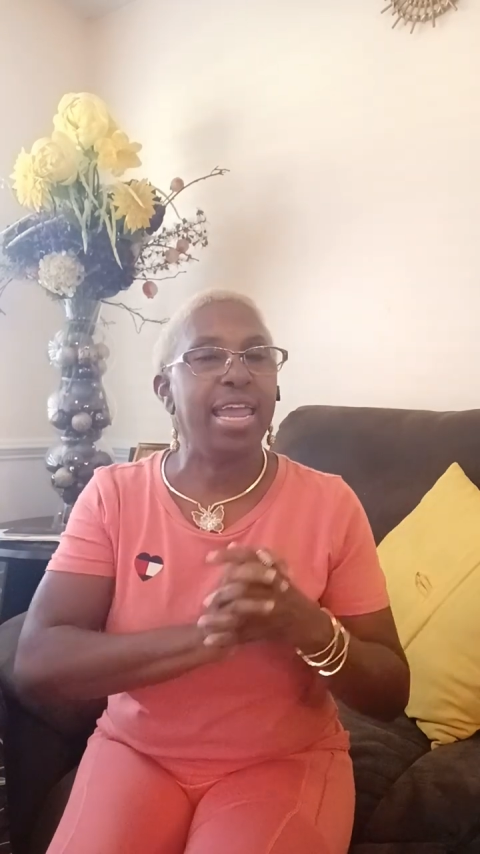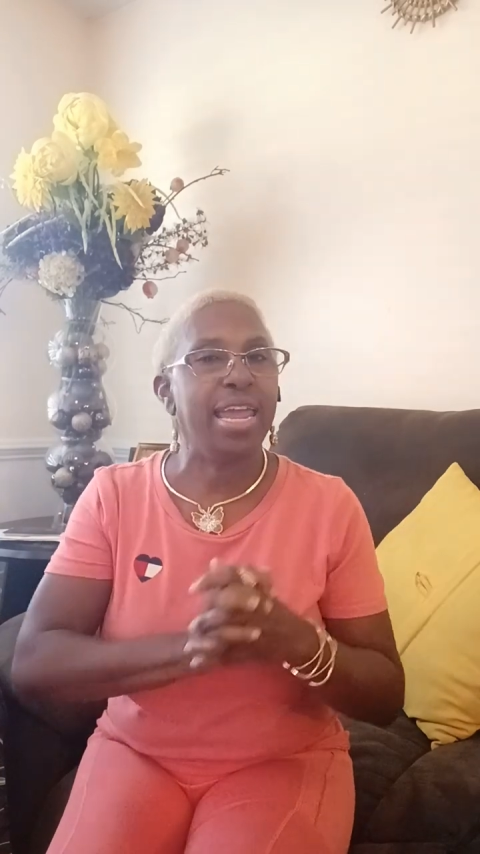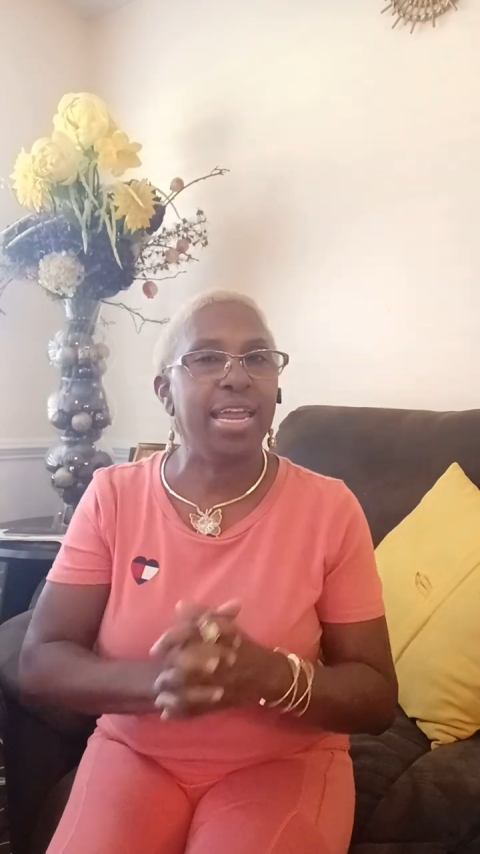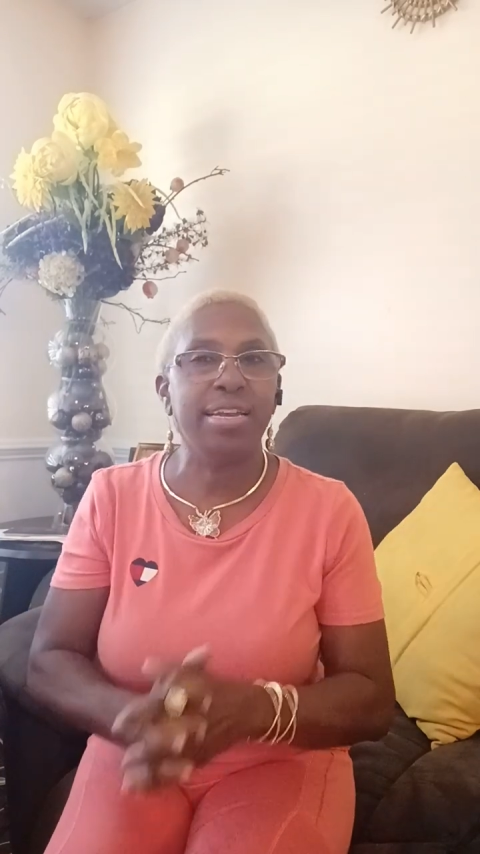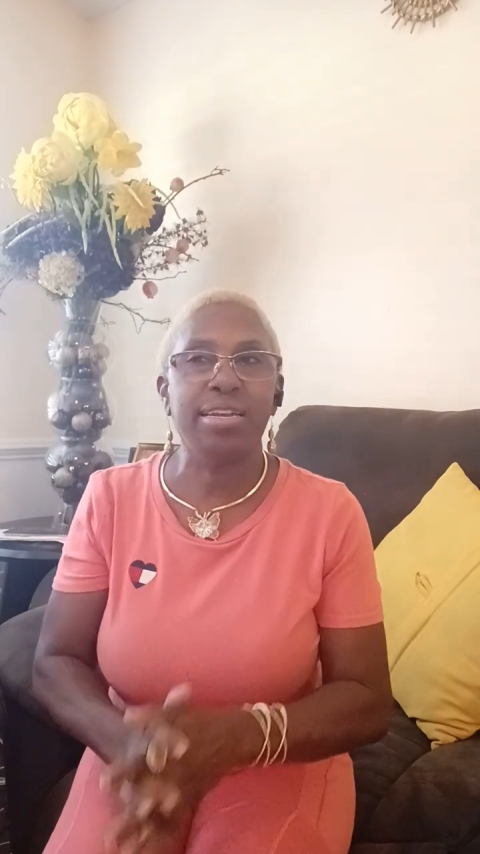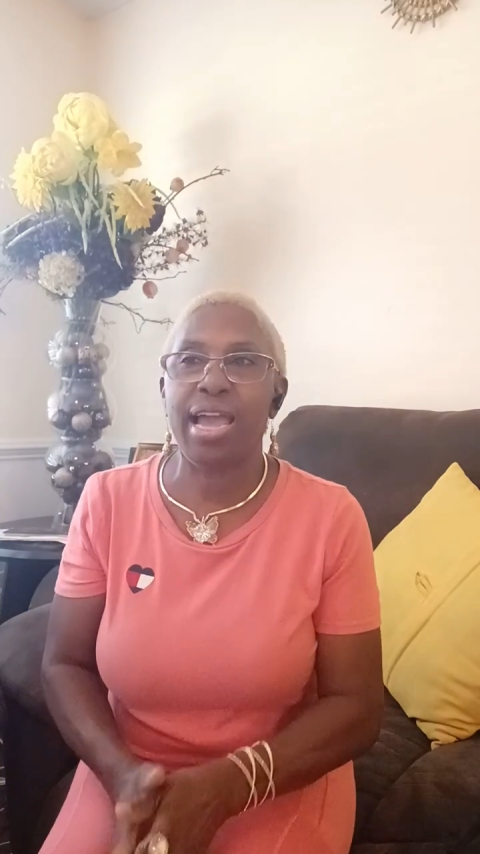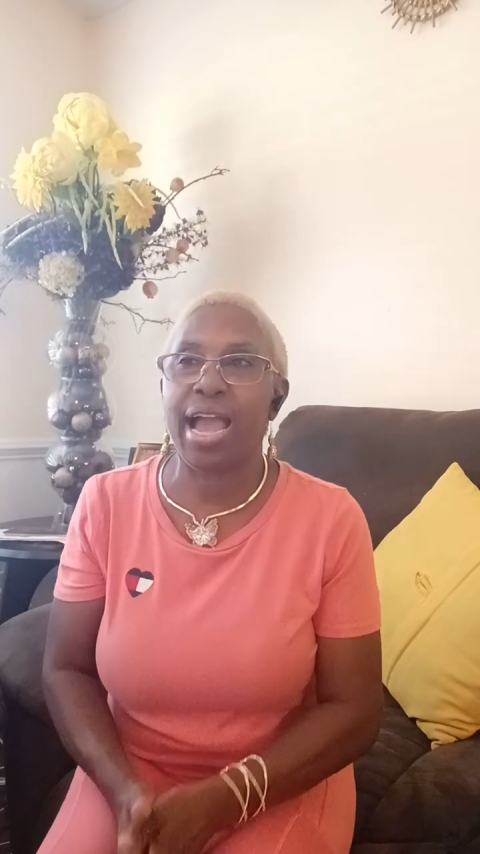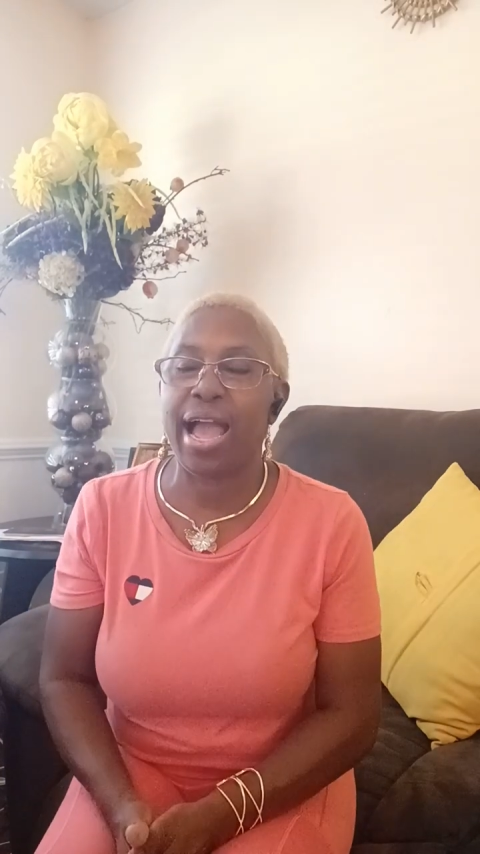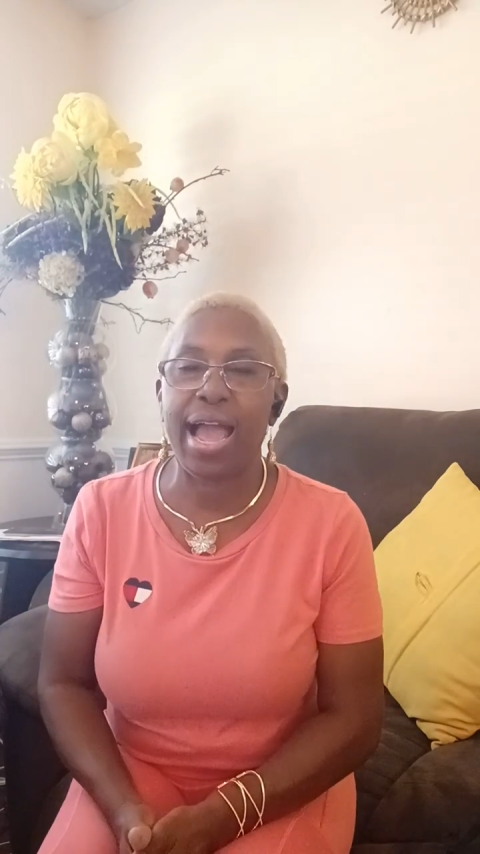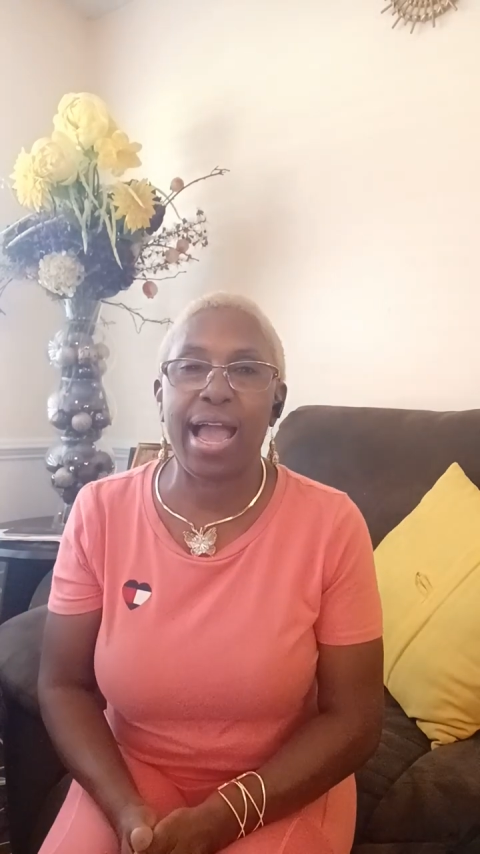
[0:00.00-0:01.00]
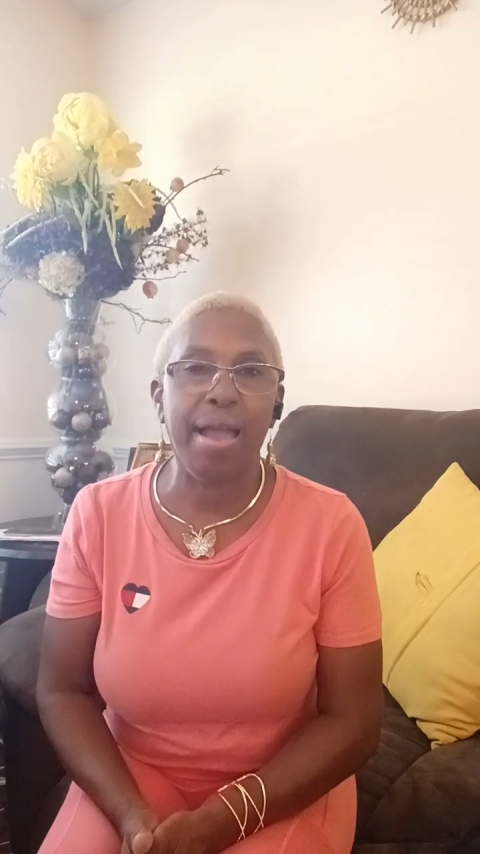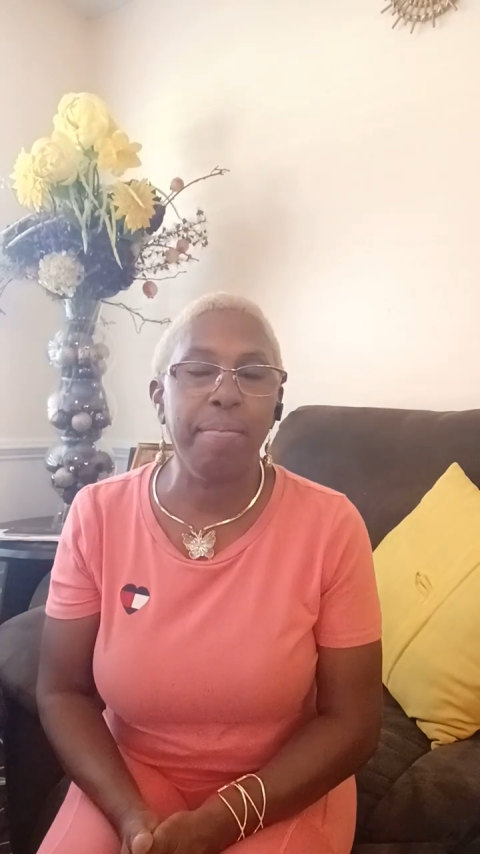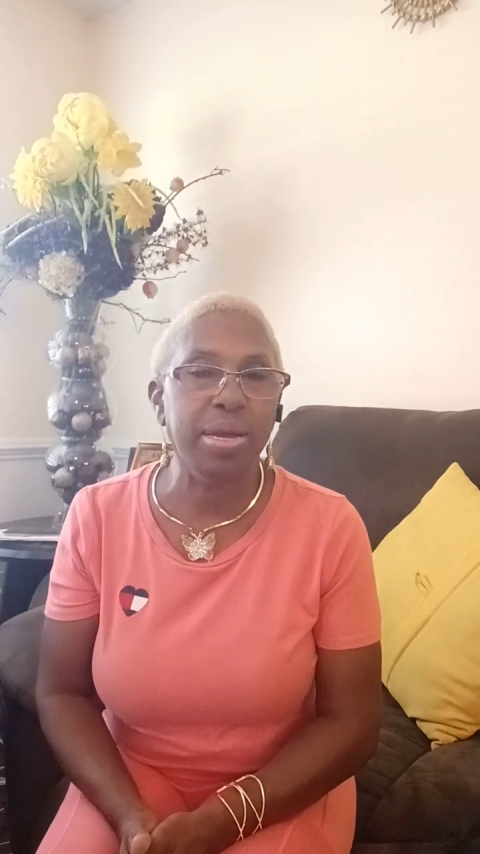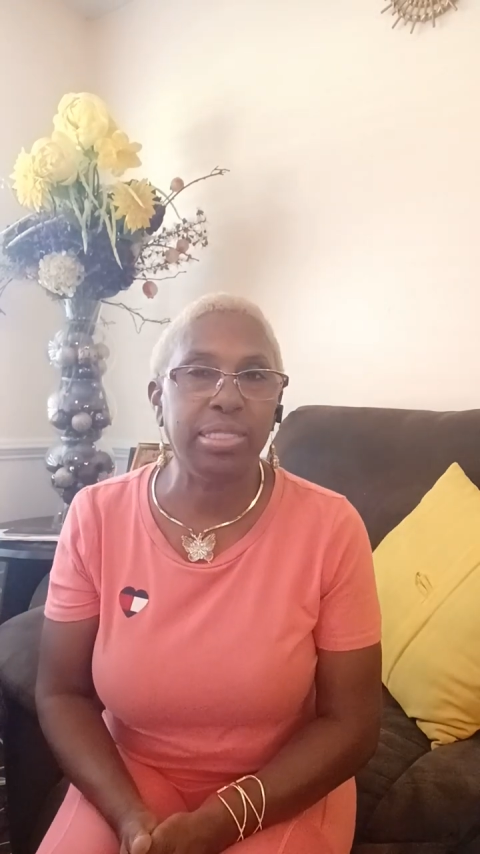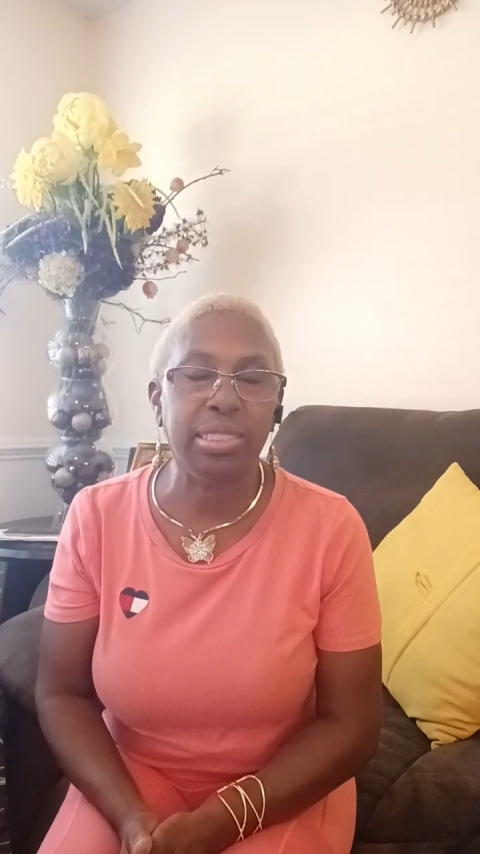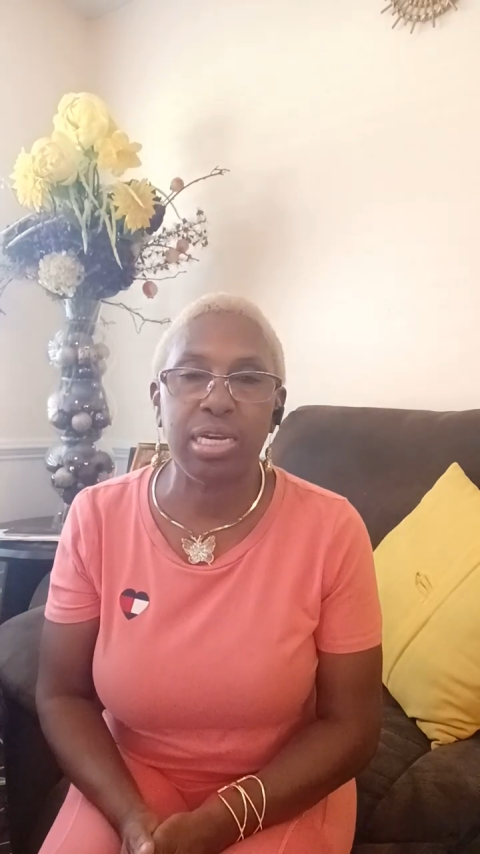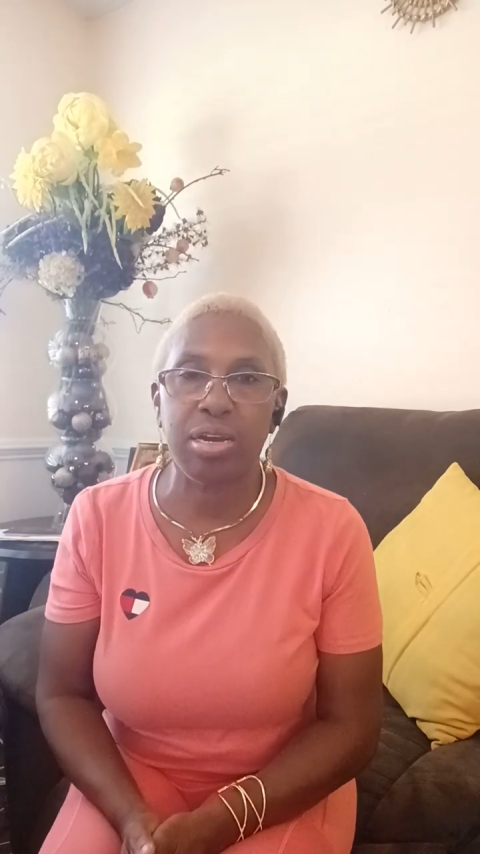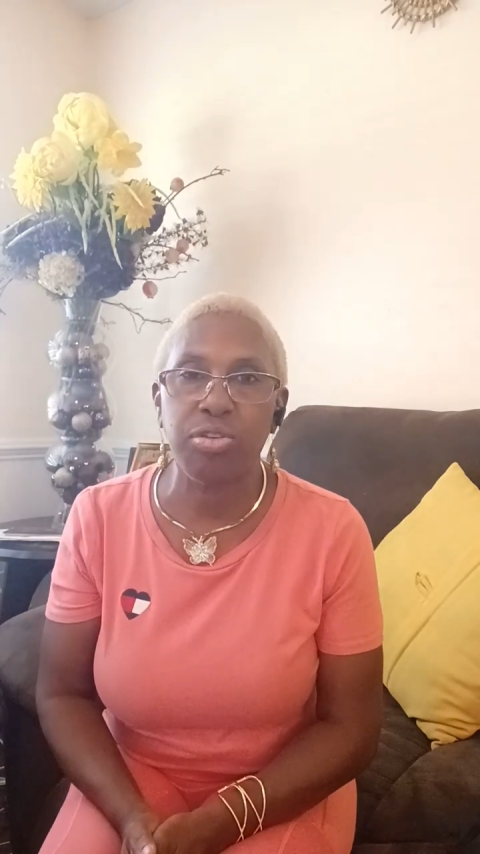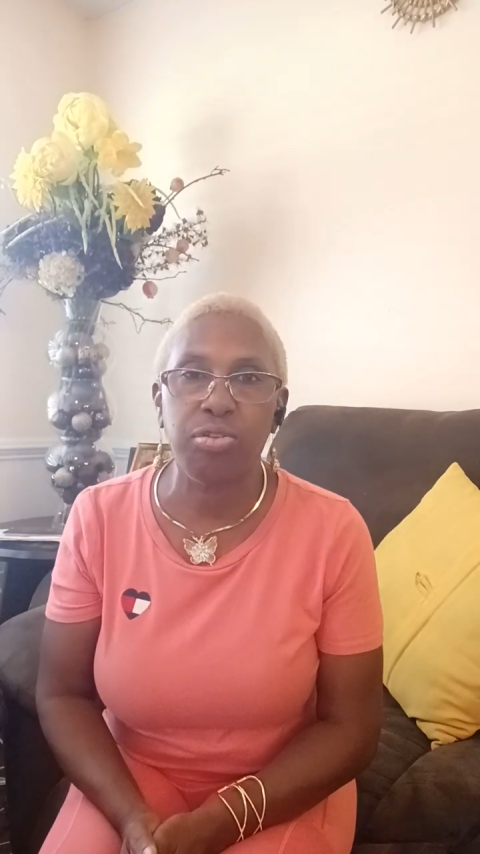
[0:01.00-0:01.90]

And I must tell